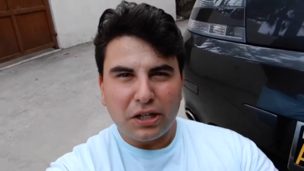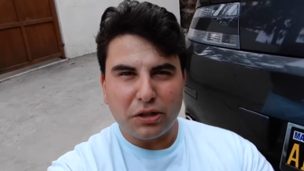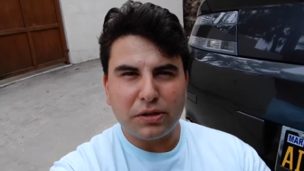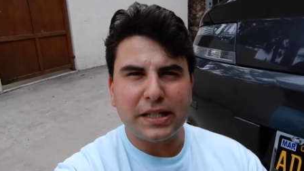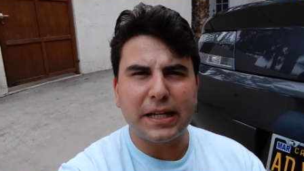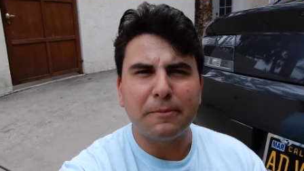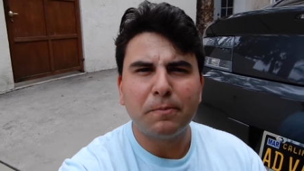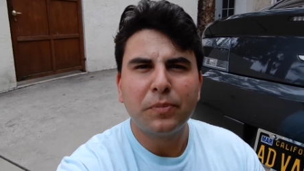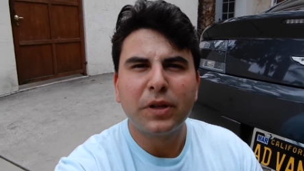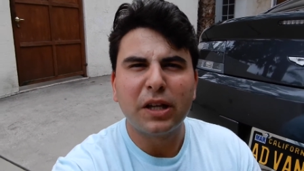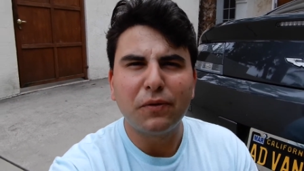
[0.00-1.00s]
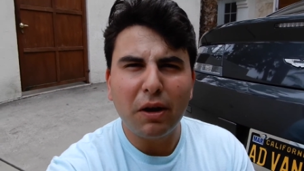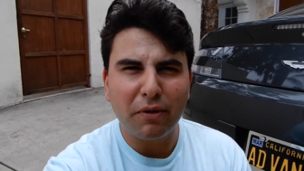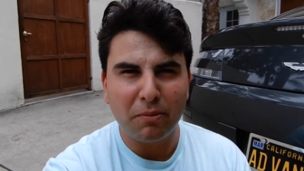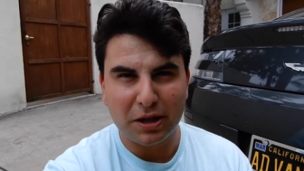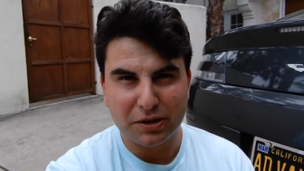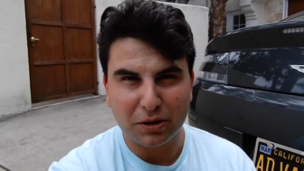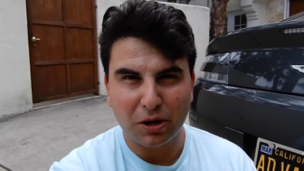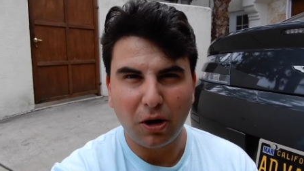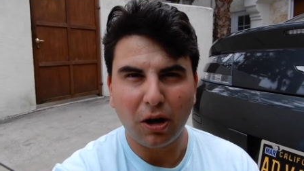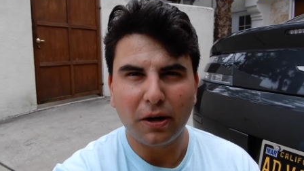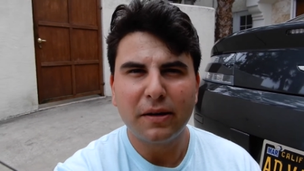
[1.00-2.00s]
You see, if you have a muscle
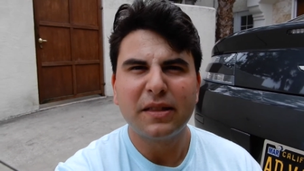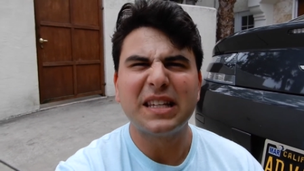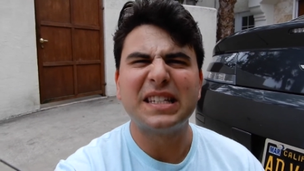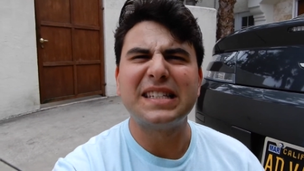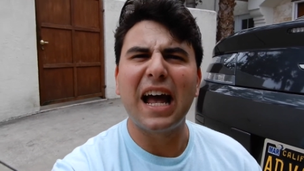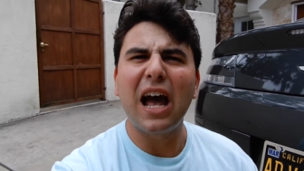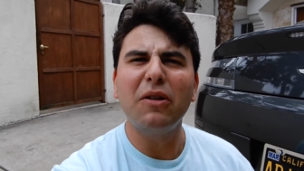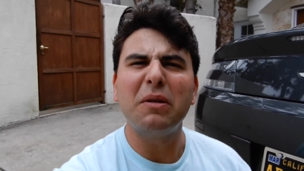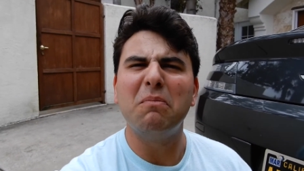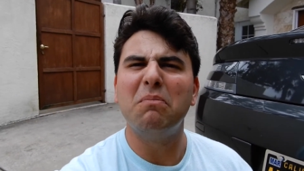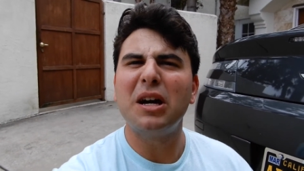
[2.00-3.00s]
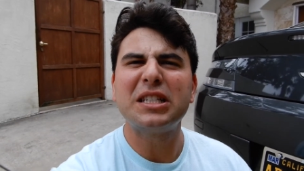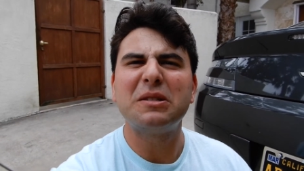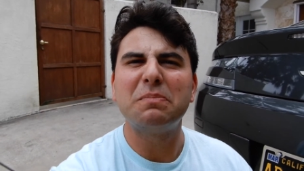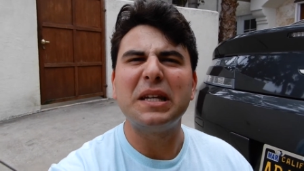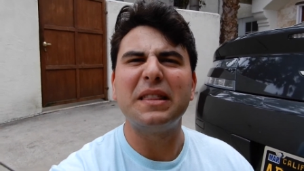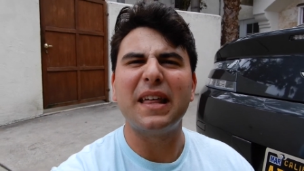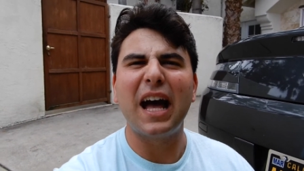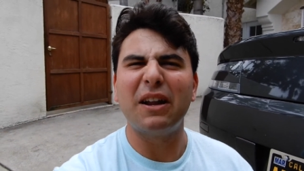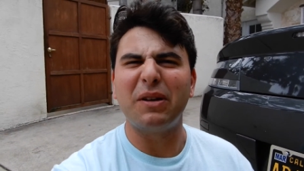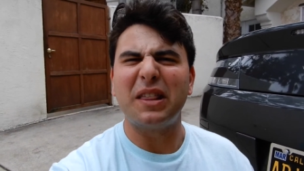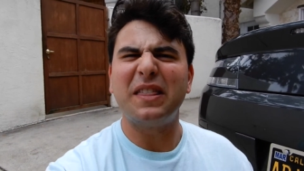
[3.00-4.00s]
car, the sound must be
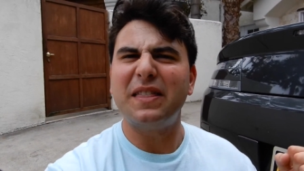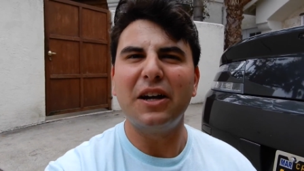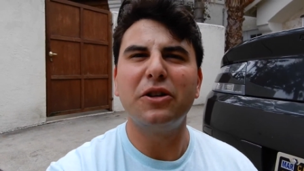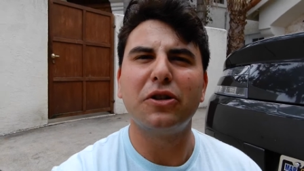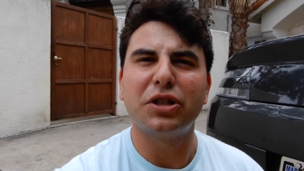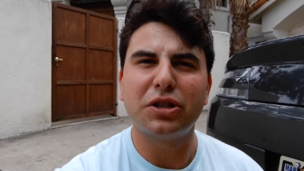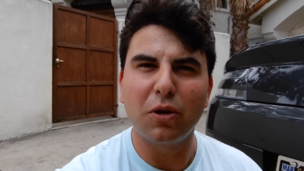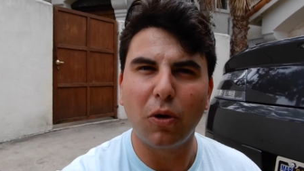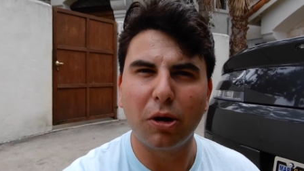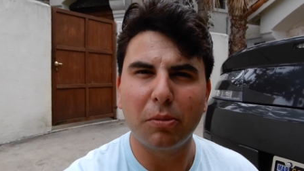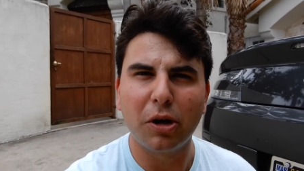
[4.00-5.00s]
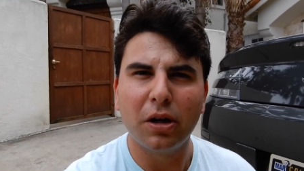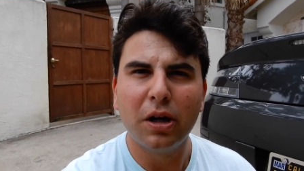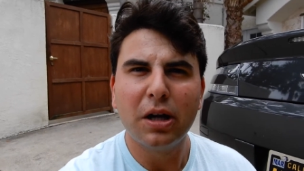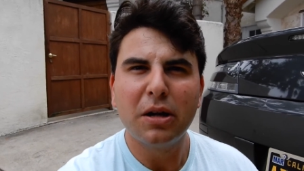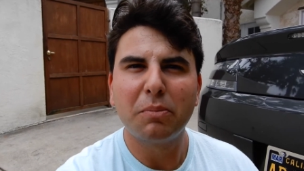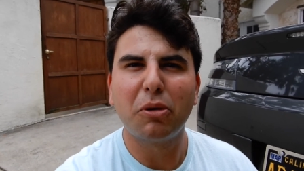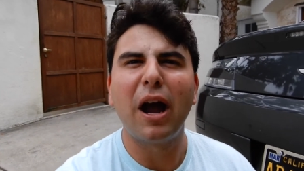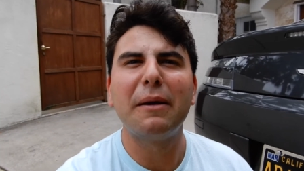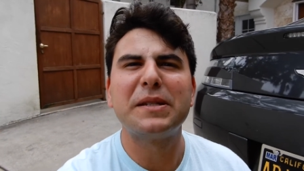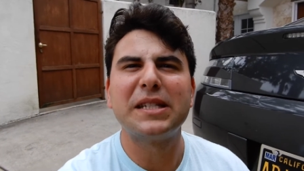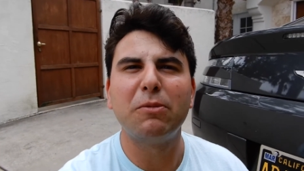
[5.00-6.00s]
that of a thunderstorm, or
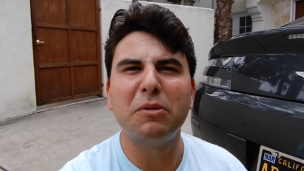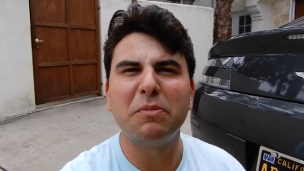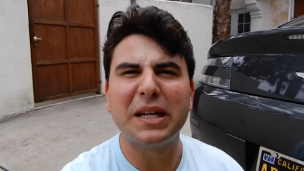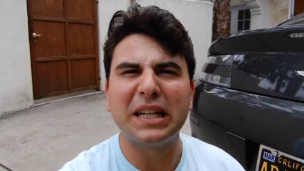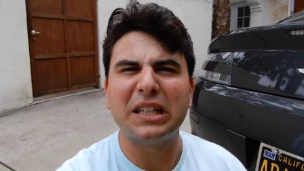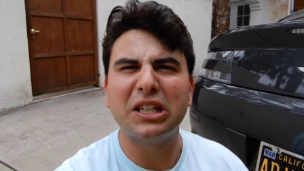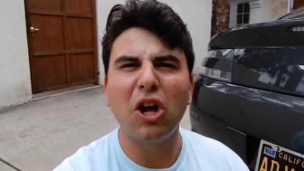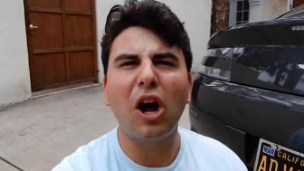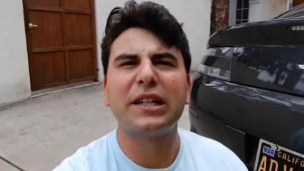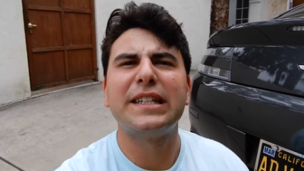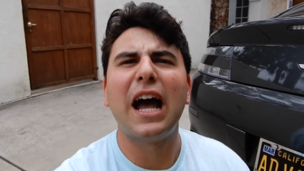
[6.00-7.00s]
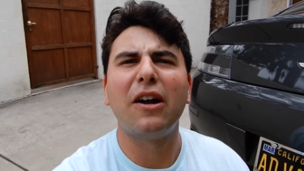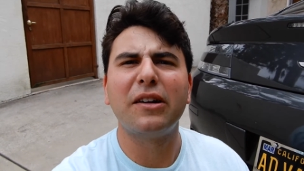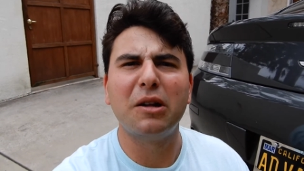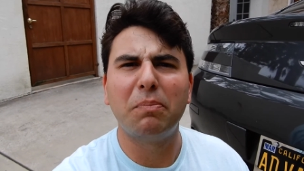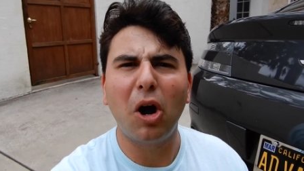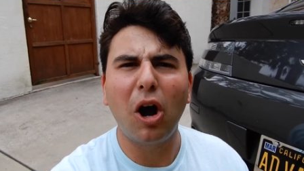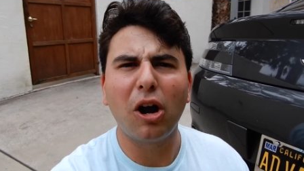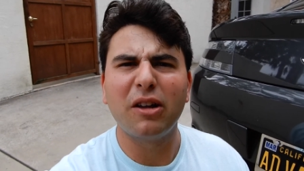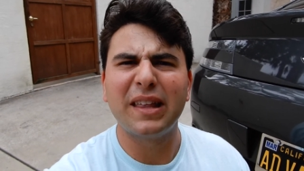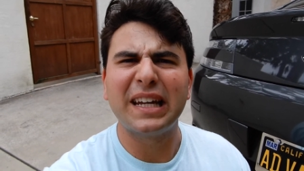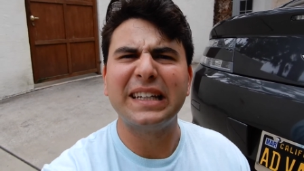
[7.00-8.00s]
perhaps someone being knocked out in a bar
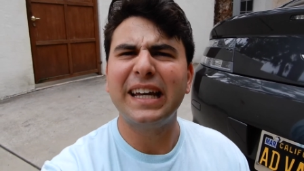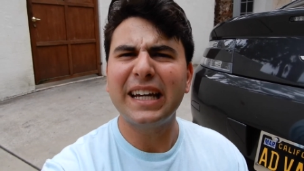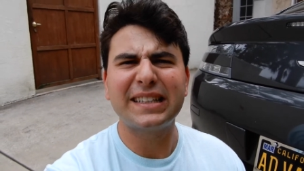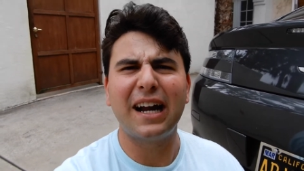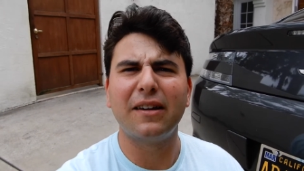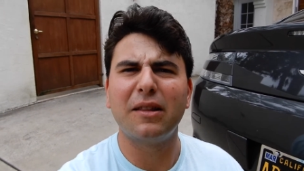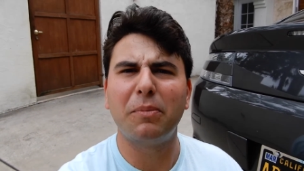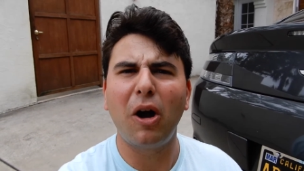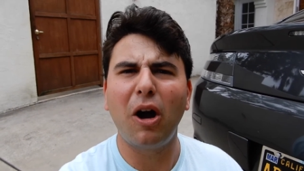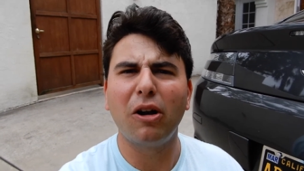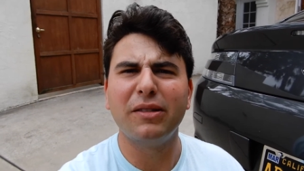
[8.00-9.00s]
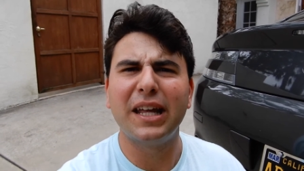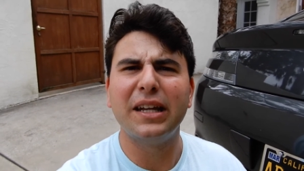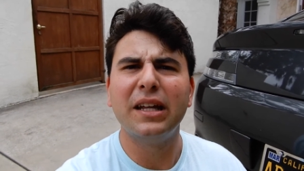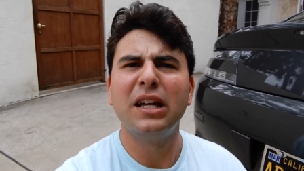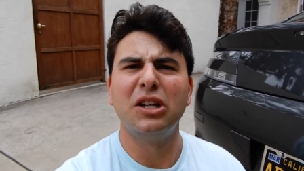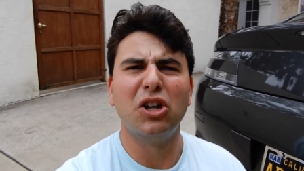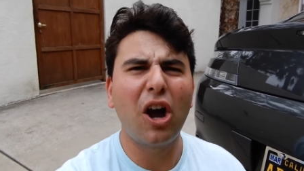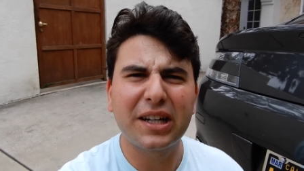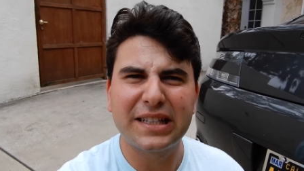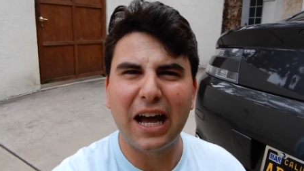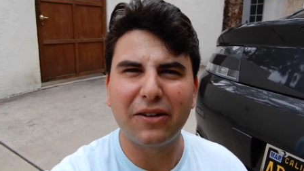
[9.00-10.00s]
and then kicked out of the bar and then
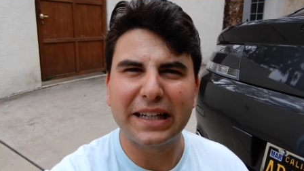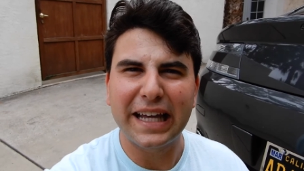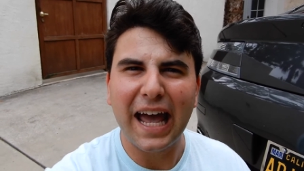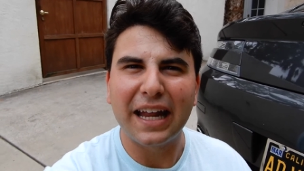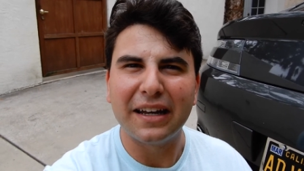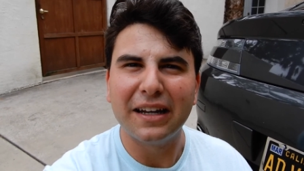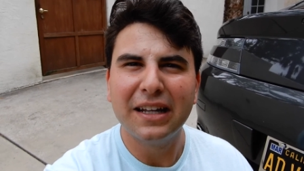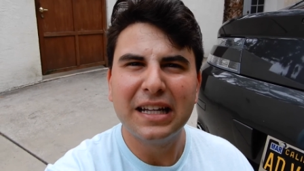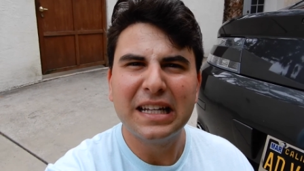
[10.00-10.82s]
knocked out again.